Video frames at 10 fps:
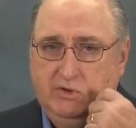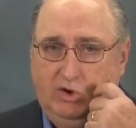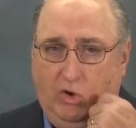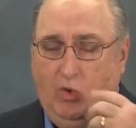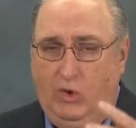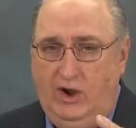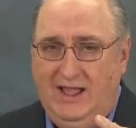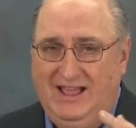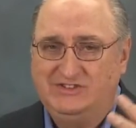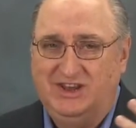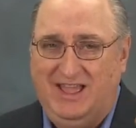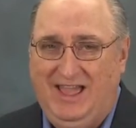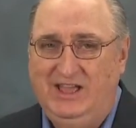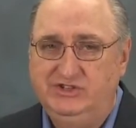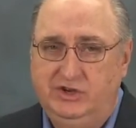Lord as an
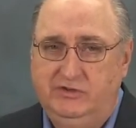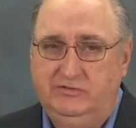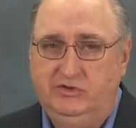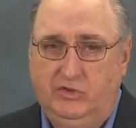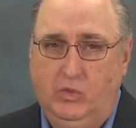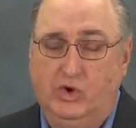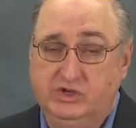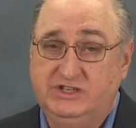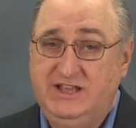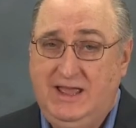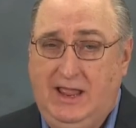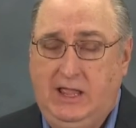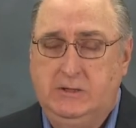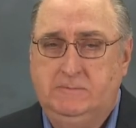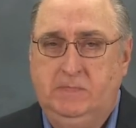adjective to the word day.